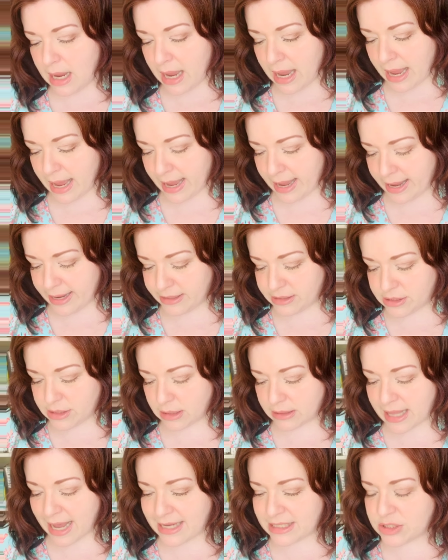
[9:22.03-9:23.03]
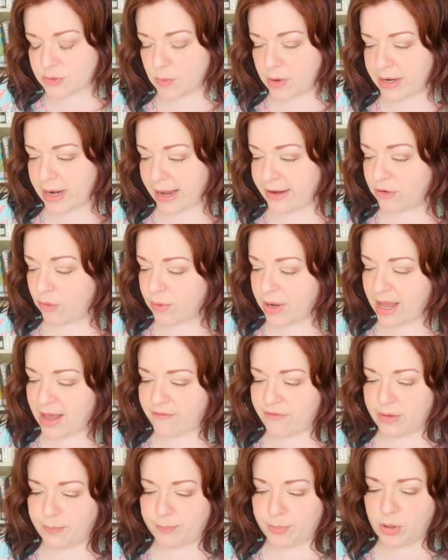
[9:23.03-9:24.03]
And the last one, I don't have
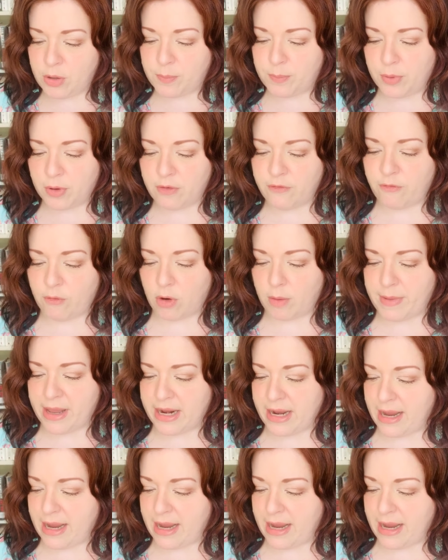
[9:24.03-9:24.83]
a book format,